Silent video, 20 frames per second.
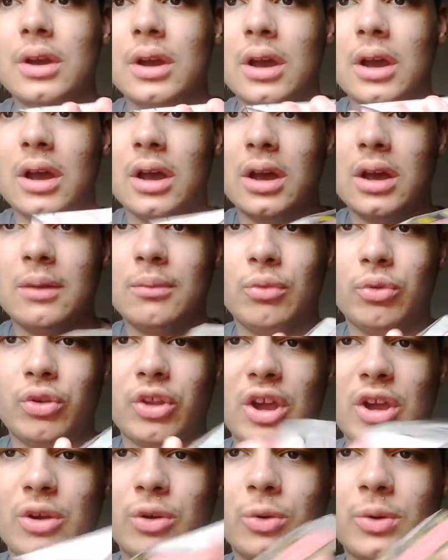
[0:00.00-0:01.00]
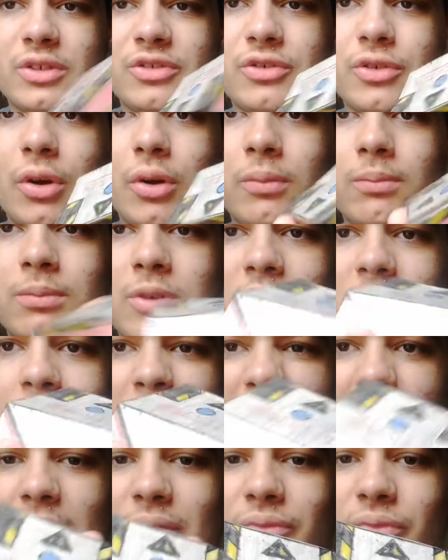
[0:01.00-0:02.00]
Although it's not going to
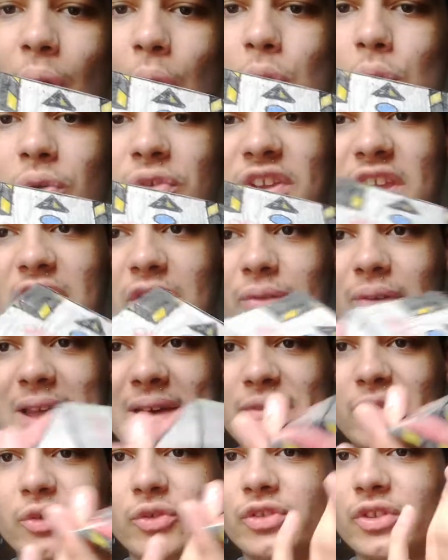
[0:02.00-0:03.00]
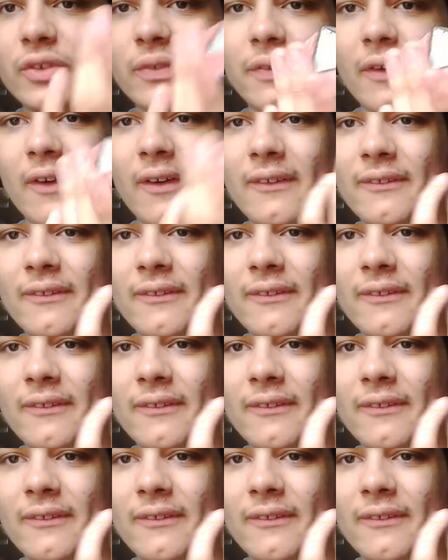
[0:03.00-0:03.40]
be like roadkill levels of